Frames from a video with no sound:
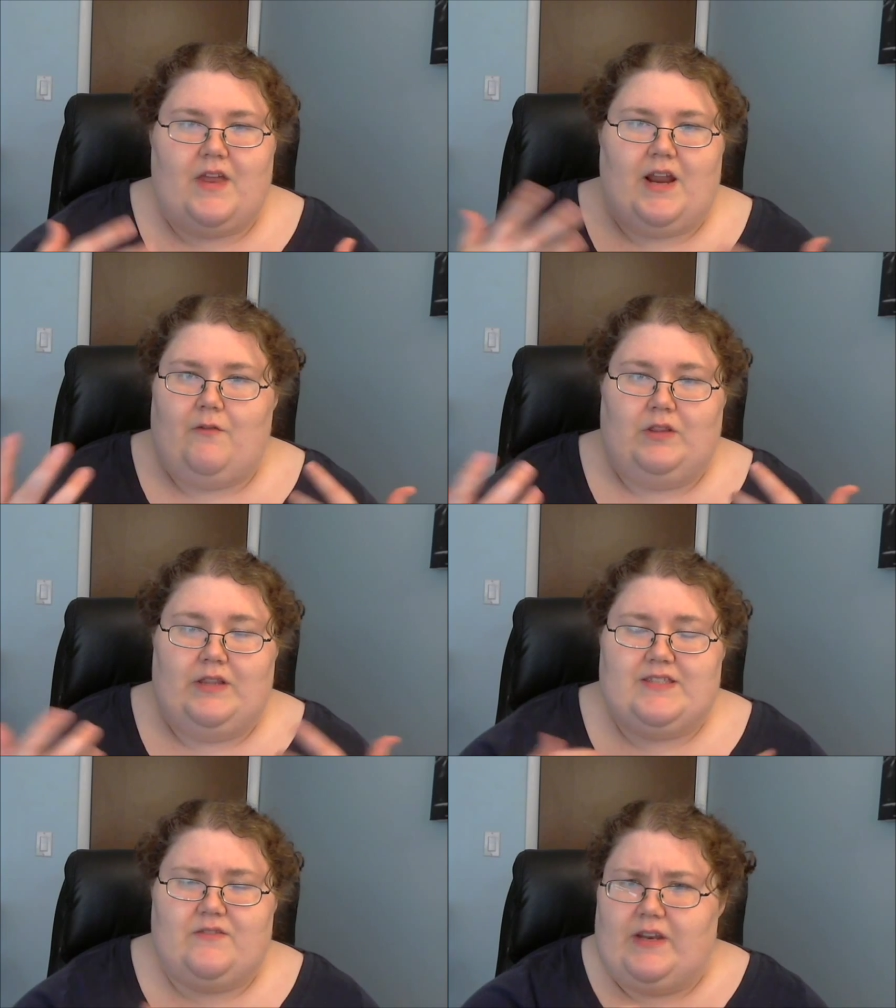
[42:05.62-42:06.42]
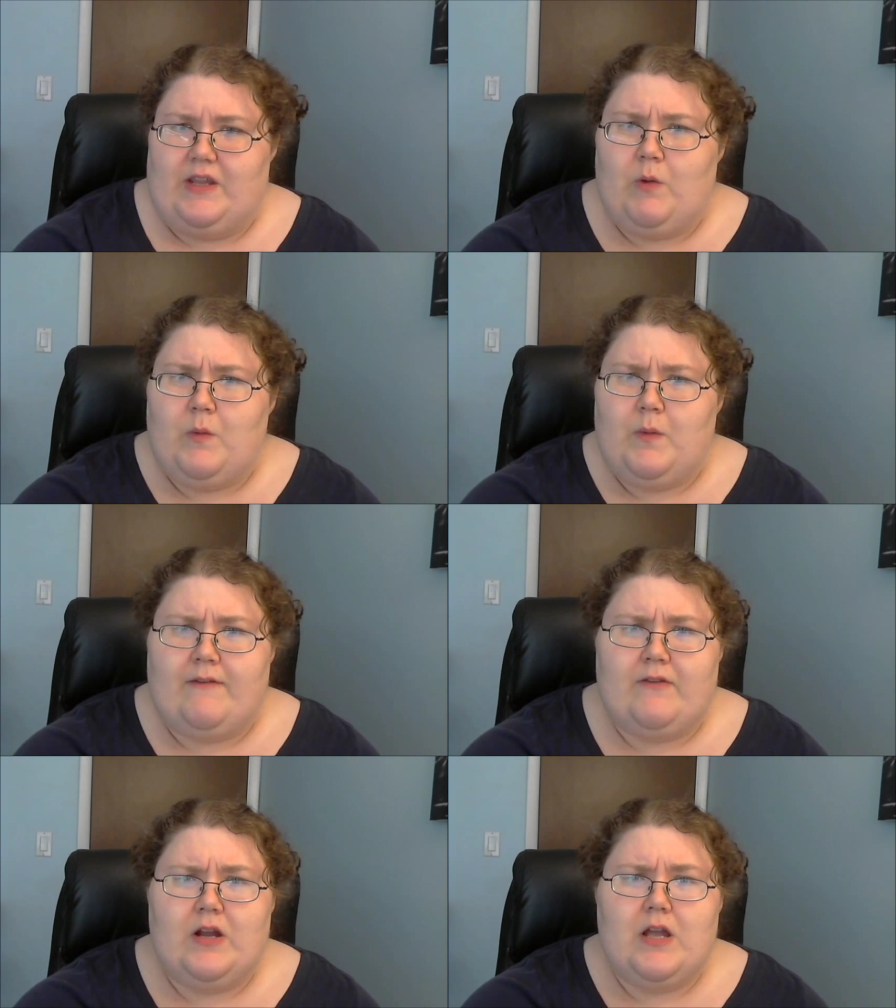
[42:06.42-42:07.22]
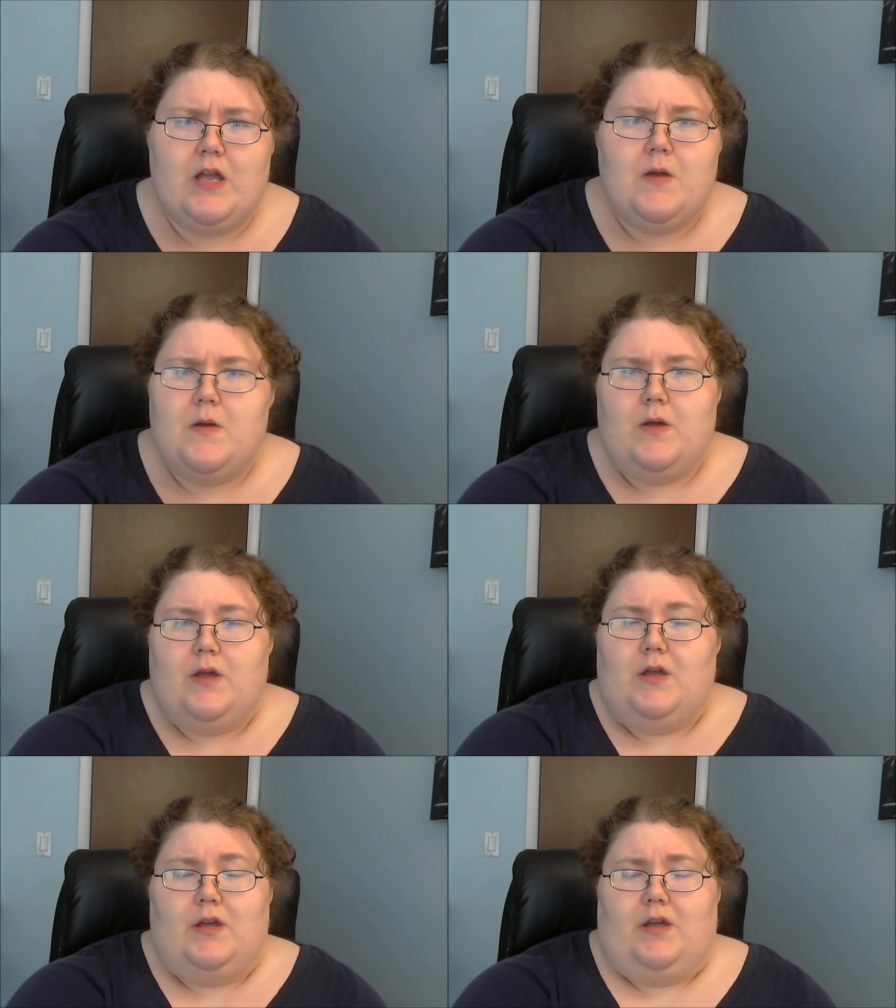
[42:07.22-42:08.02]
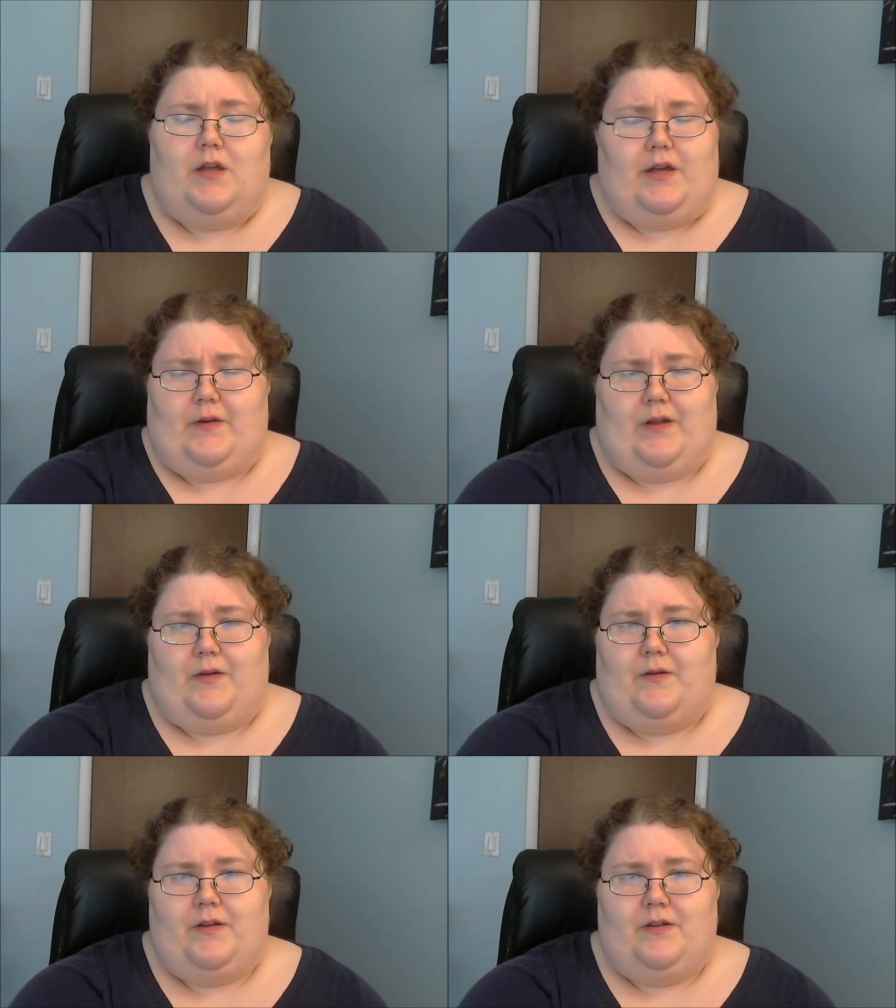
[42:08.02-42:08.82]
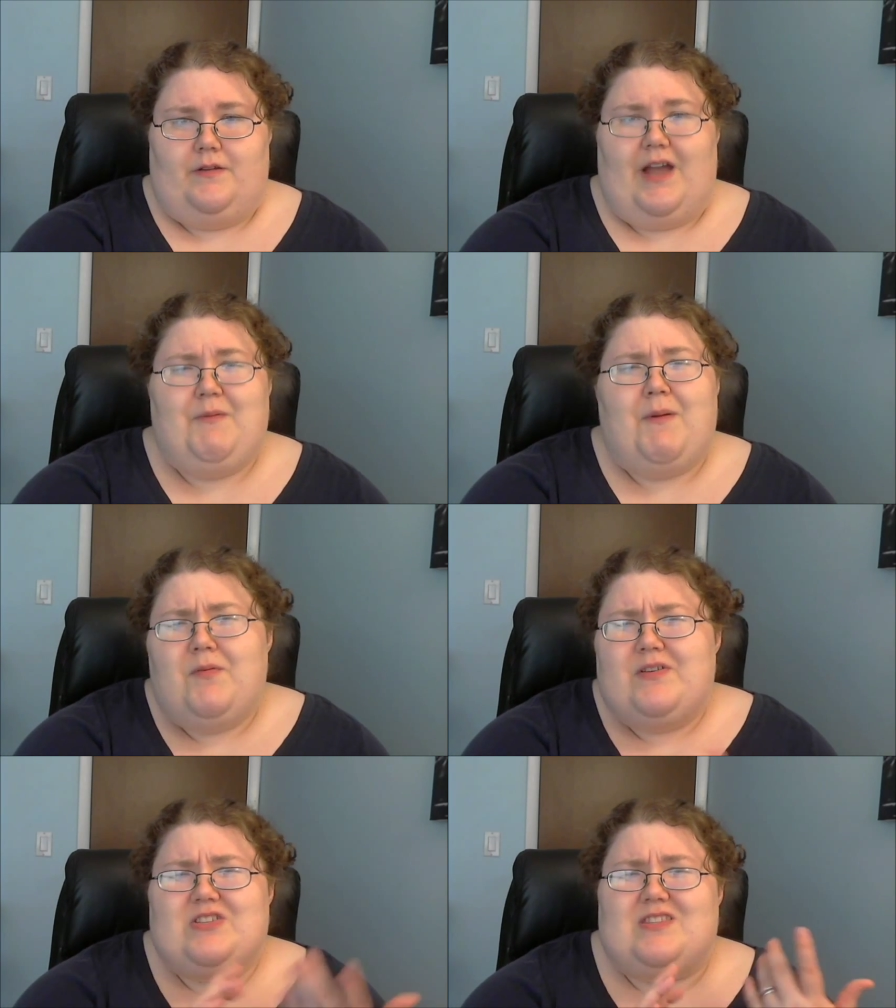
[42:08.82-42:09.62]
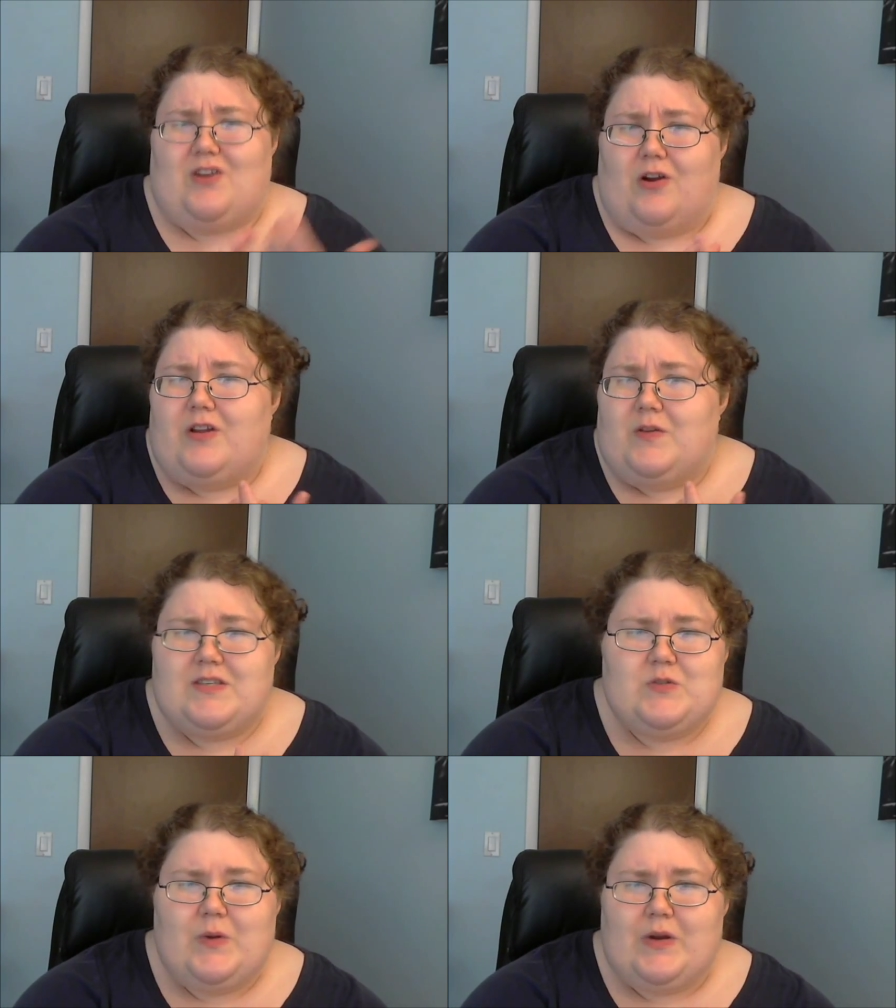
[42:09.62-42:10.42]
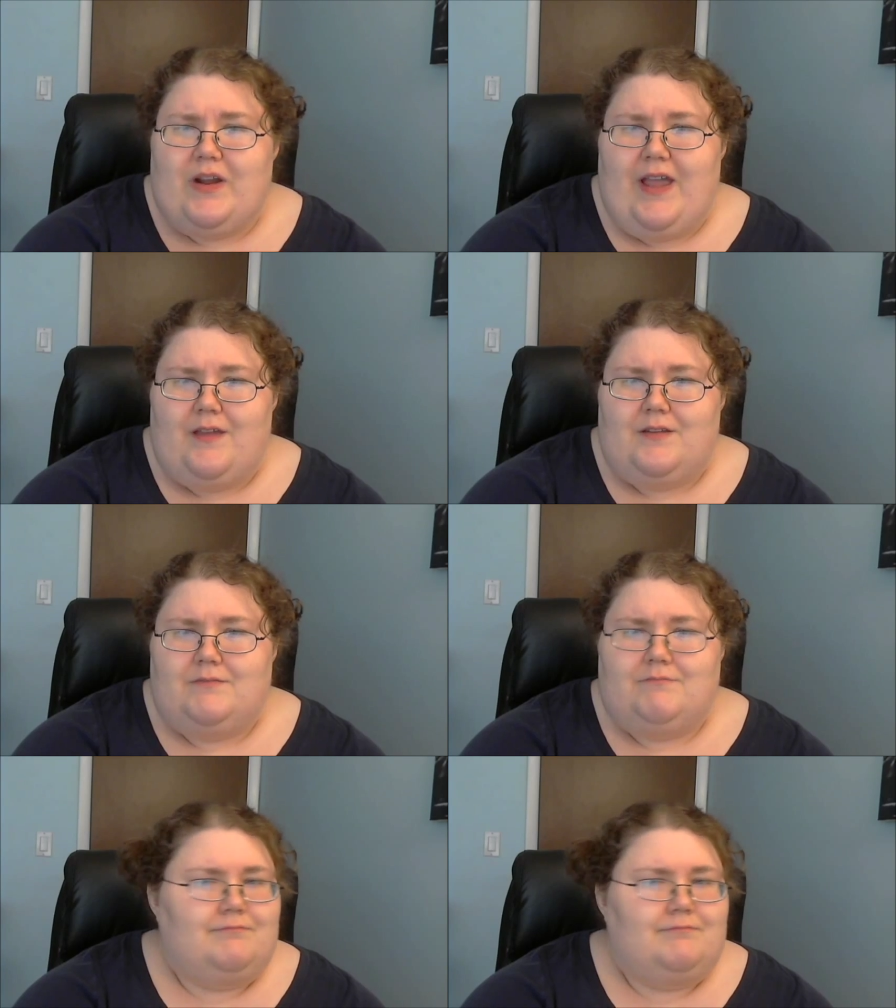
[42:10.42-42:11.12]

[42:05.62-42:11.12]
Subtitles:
I released a video or whatever. I don't know. I probably should start using Twitter again.